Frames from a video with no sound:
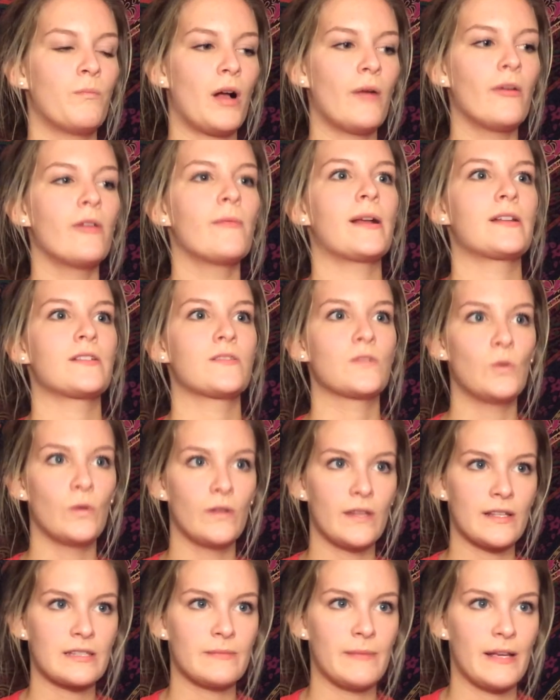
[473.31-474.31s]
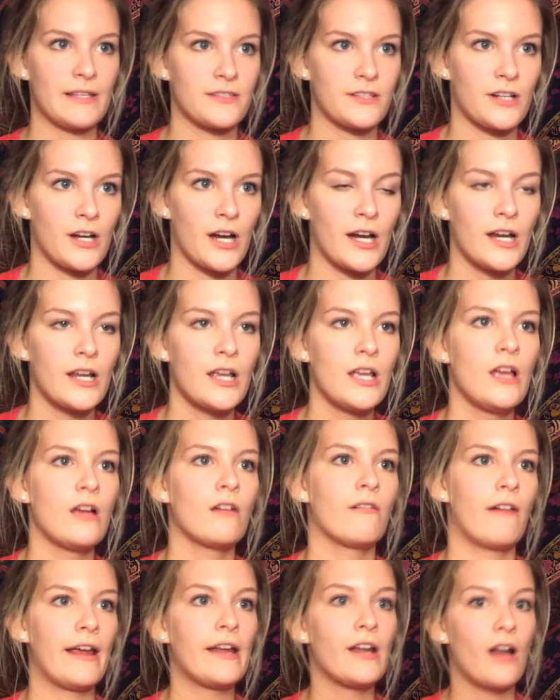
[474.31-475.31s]
Coming back to school this semester,
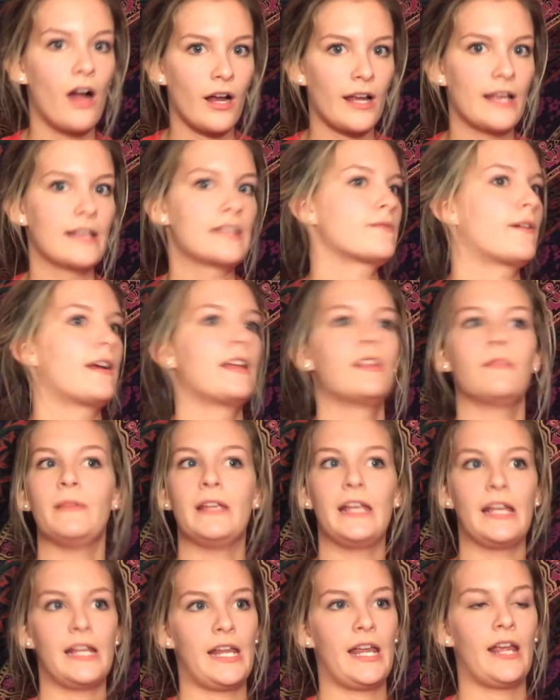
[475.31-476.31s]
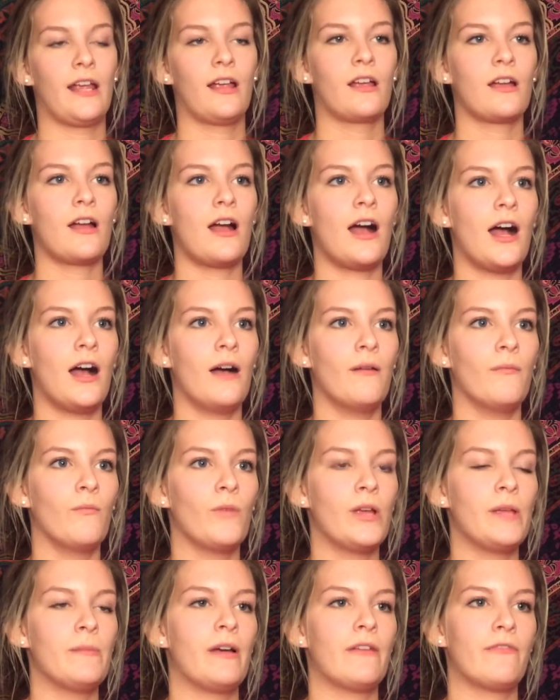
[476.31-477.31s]
right in August, right at the beginning,
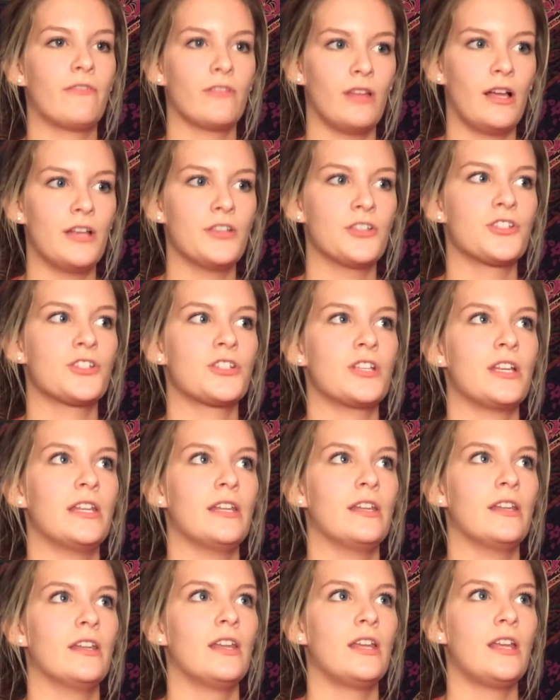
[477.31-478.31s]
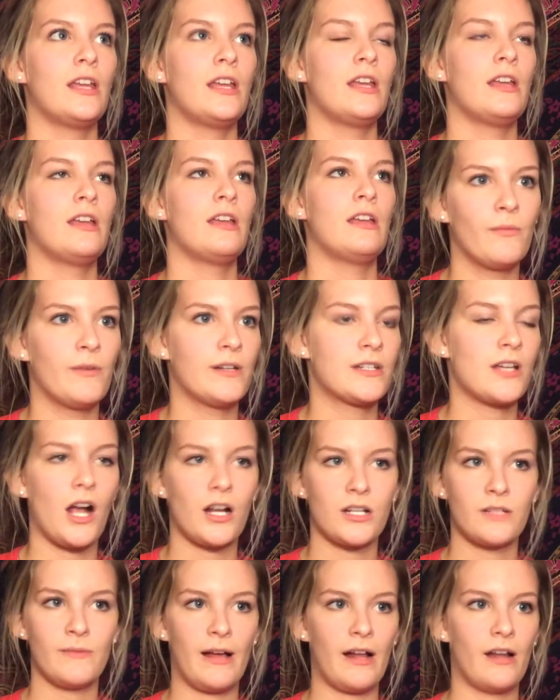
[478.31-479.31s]
we met for lunch, and we
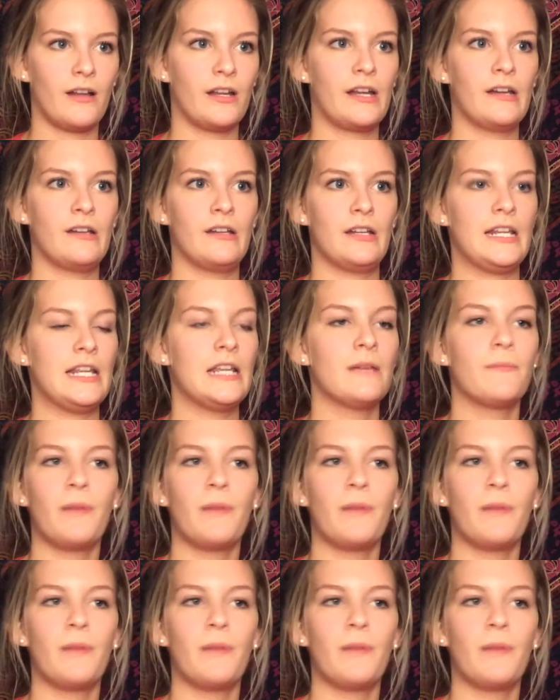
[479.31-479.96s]
talked about it, and he